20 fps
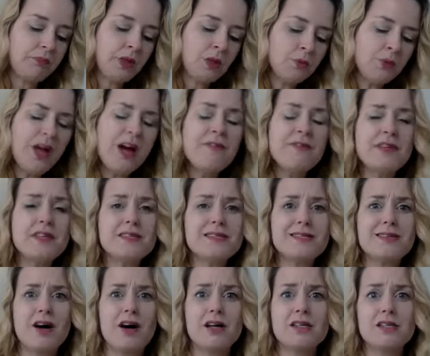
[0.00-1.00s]
we have these
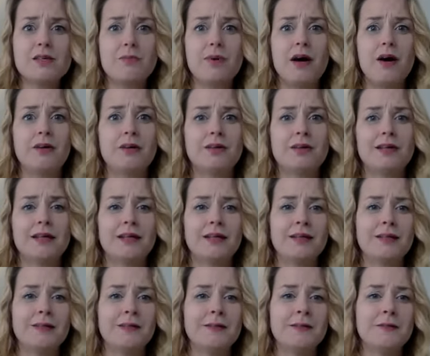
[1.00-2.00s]
thoughts about, like,
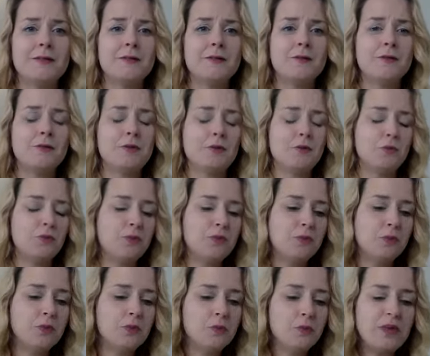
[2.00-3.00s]

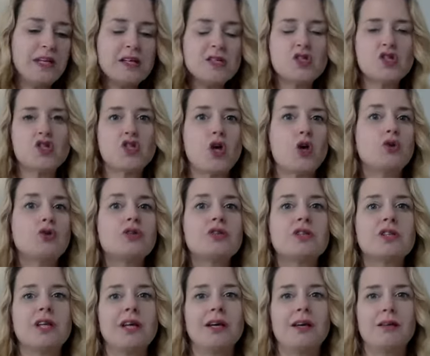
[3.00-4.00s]
we
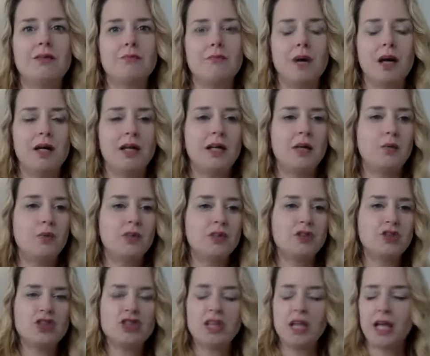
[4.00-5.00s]
associate money with
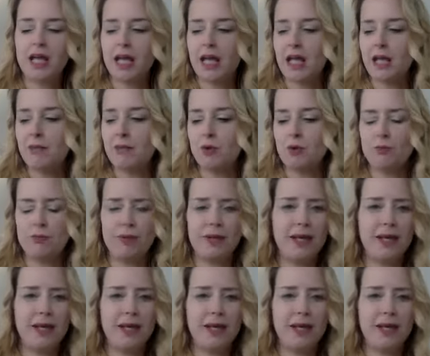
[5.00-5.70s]
shame or